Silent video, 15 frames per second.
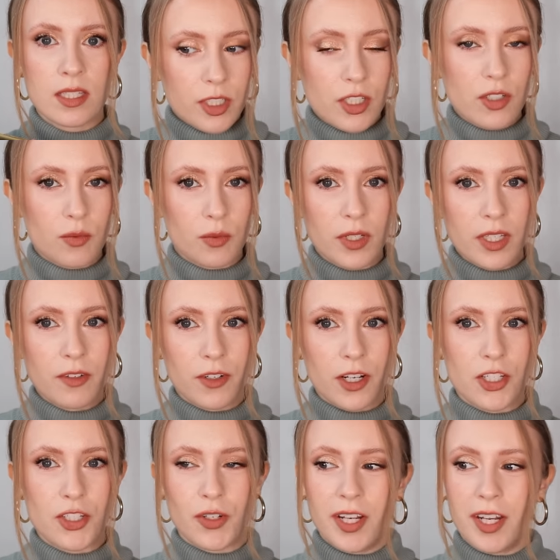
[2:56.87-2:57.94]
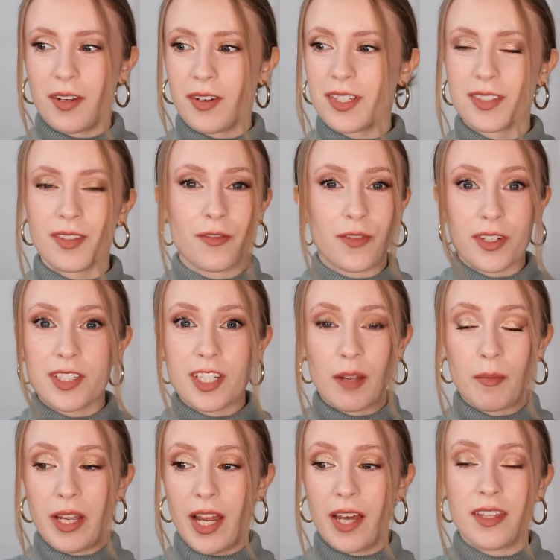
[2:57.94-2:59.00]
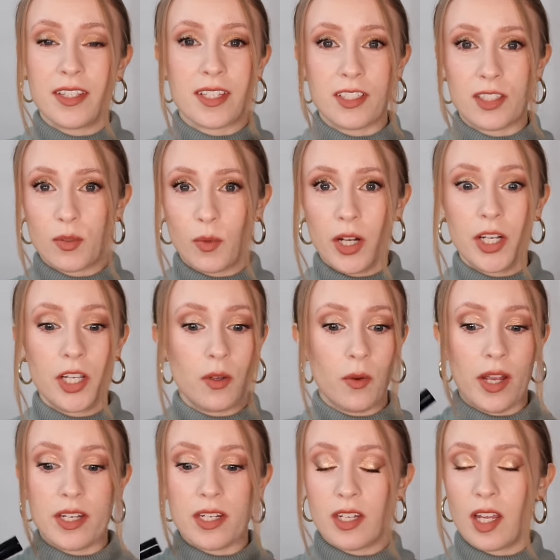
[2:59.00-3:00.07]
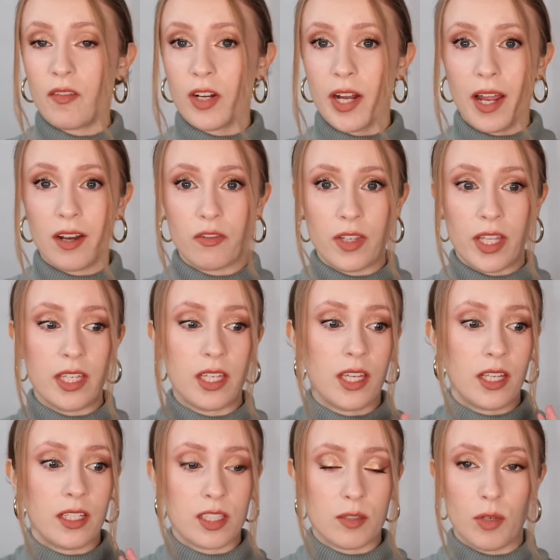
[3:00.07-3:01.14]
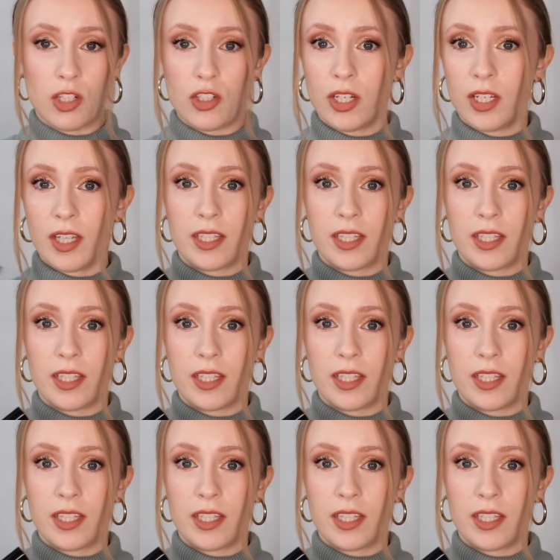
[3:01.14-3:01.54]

which is really frustrating because the first time I had this, I swear to you, I never had flaking, smudging.